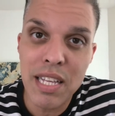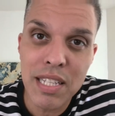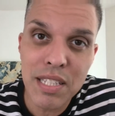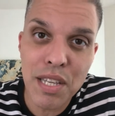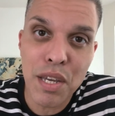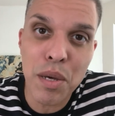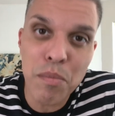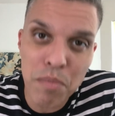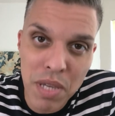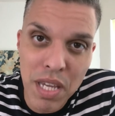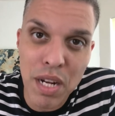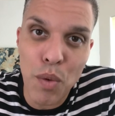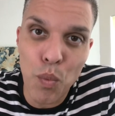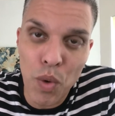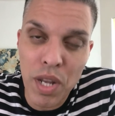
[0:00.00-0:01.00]
to compete
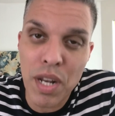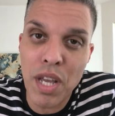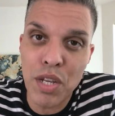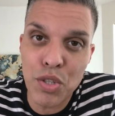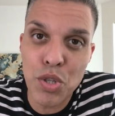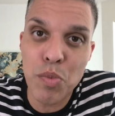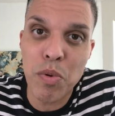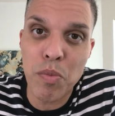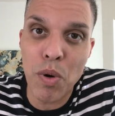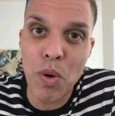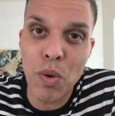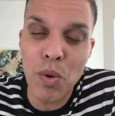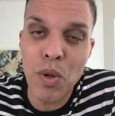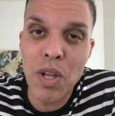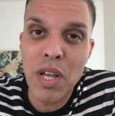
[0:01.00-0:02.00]
and win a Super Bowl